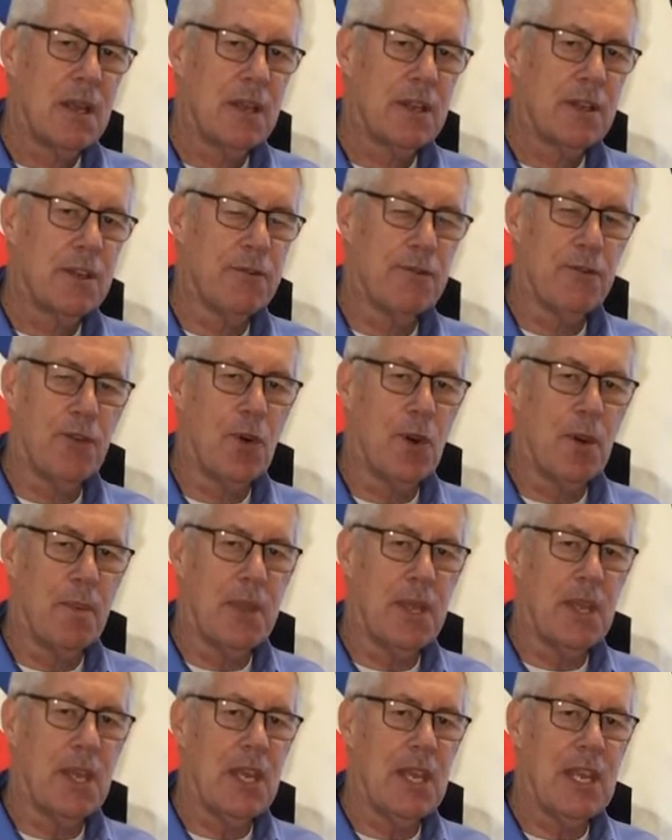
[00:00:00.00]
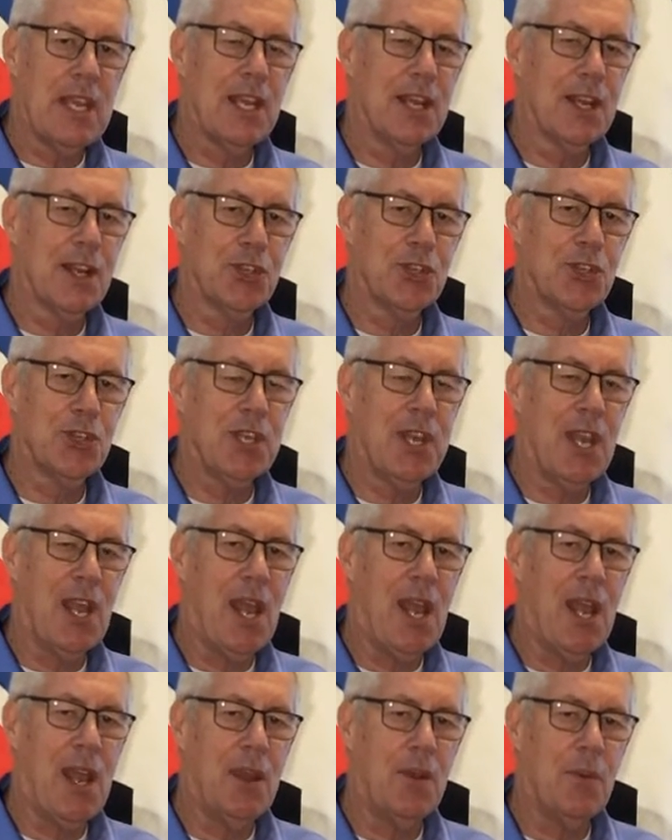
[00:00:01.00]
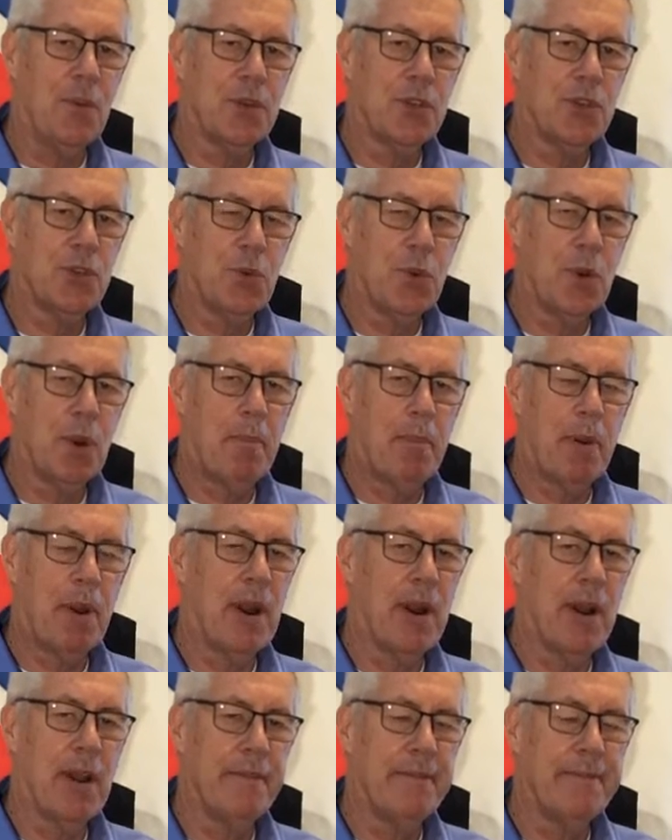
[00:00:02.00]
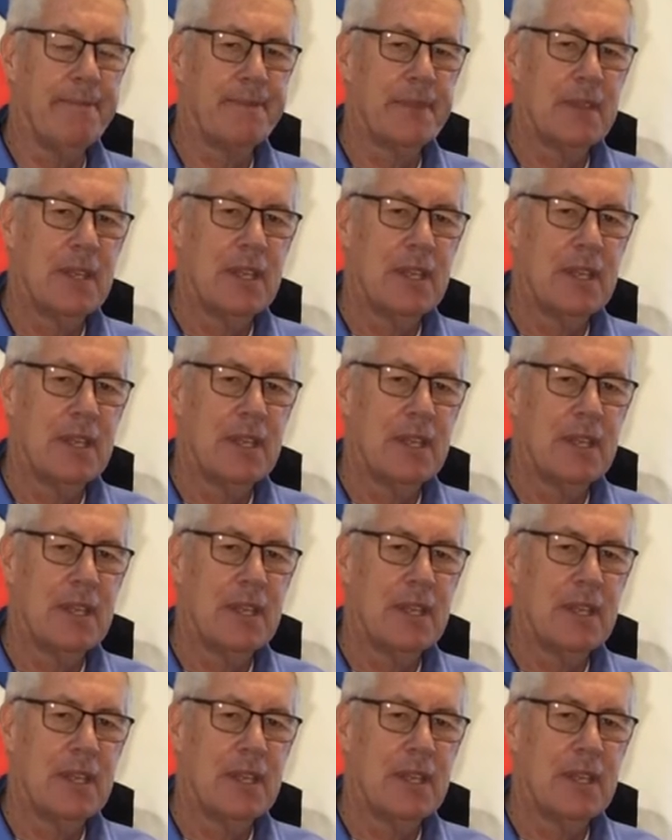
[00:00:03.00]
to form the ELCA, which we're a part of,